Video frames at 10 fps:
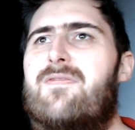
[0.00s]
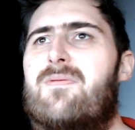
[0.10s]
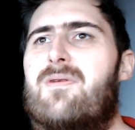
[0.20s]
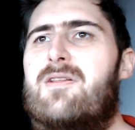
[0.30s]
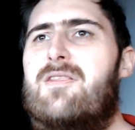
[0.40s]

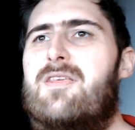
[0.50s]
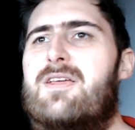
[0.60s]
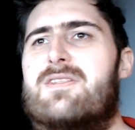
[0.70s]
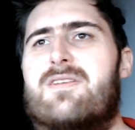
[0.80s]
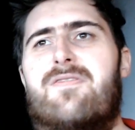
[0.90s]
one of the
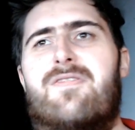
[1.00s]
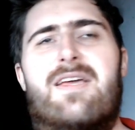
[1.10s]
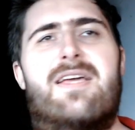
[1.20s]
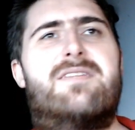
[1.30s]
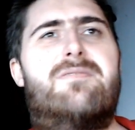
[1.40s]
things I
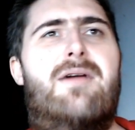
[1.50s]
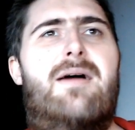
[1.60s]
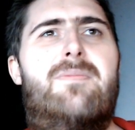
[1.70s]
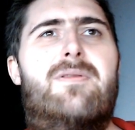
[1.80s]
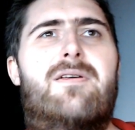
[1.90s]
forget to
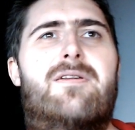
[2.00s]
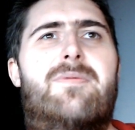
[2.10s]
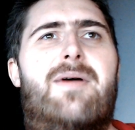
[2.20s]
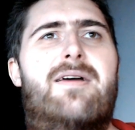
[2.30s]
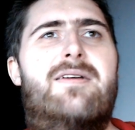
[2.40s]
ramble on about